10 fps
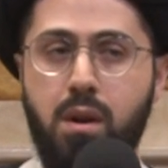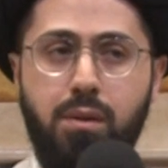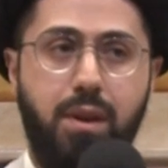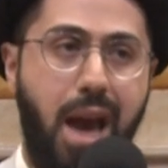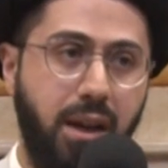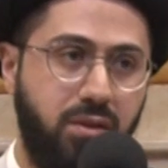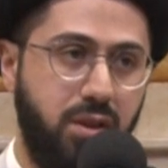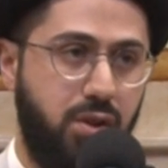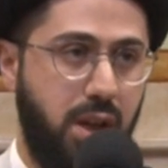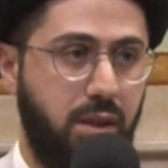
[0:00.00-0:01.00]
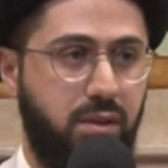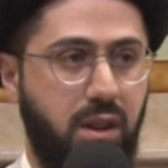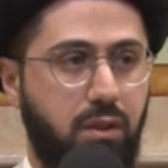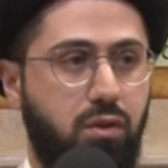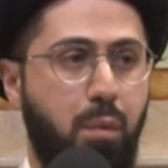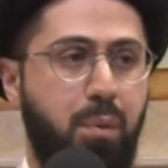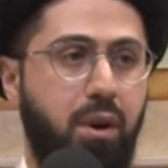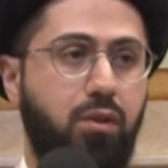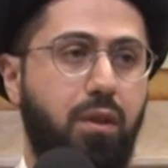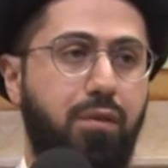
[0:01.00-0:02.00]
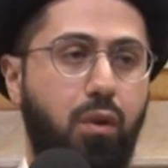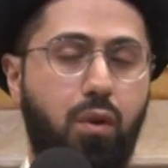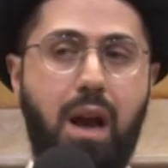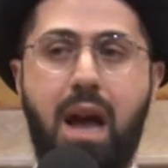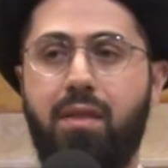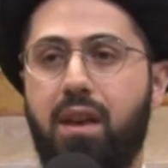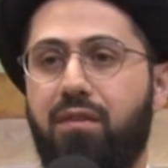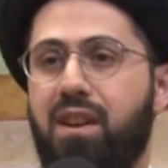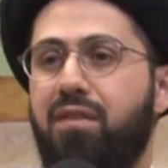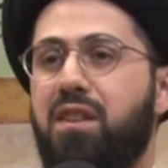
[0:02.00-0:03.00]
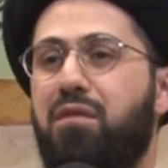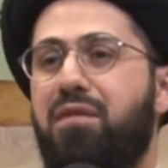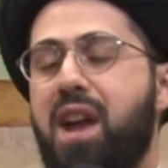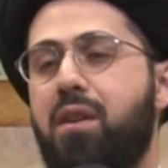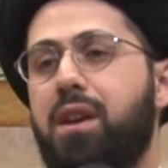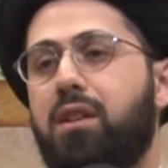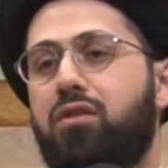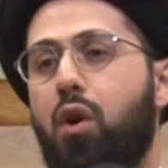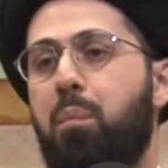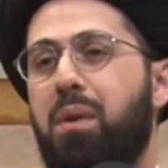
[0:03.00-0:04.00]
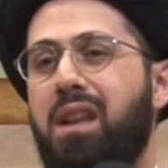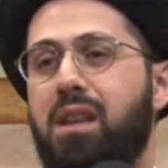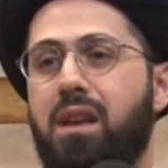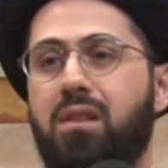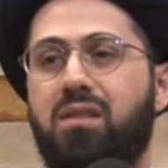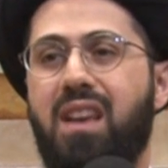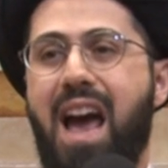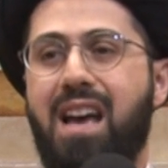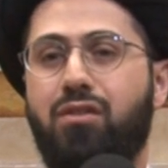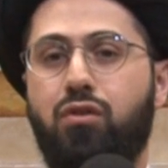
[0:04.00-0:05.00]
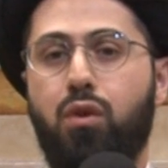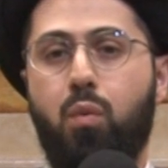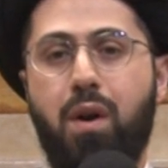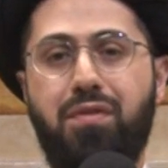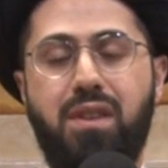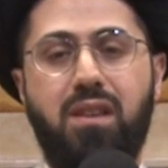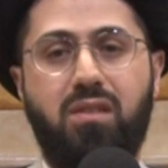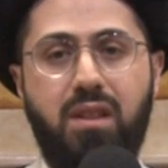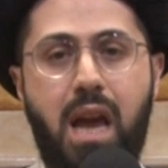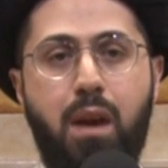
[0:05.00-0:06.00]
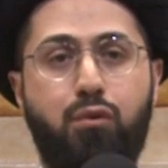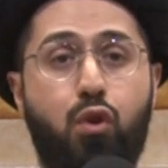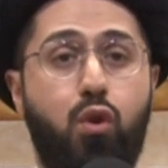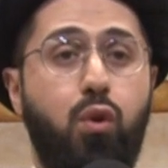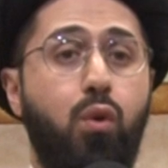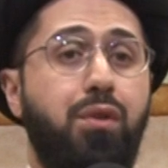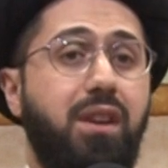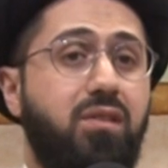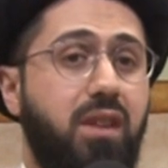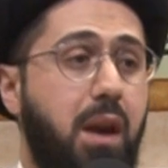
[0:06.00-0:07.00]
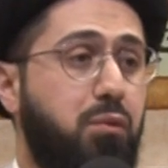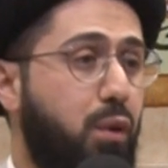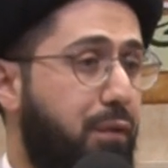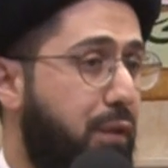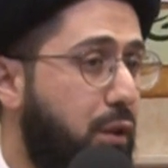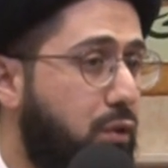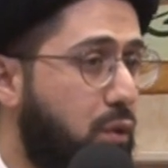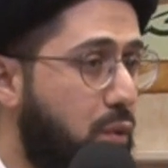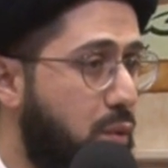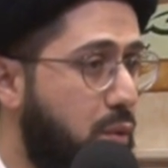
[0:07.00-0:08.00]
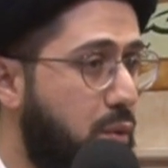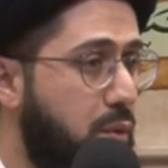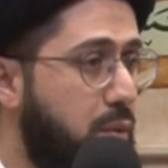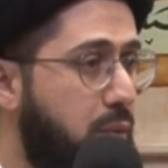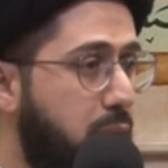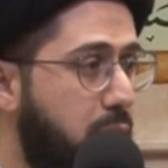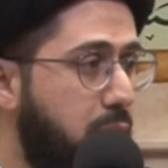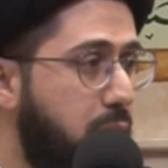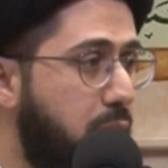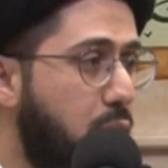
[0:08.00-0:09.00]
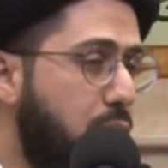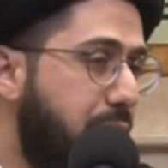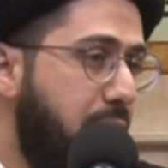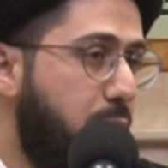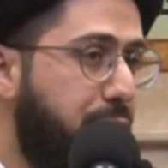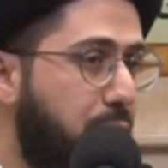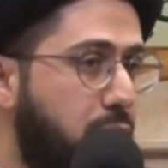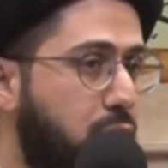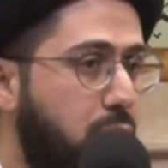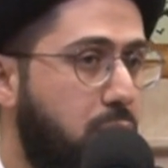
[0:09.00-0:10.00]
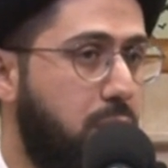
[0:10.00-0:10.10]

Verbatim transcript: the exegetes, the interpreters of the Quran, they've given various opinions as to what these names or who these names refer to. Who do they refer to?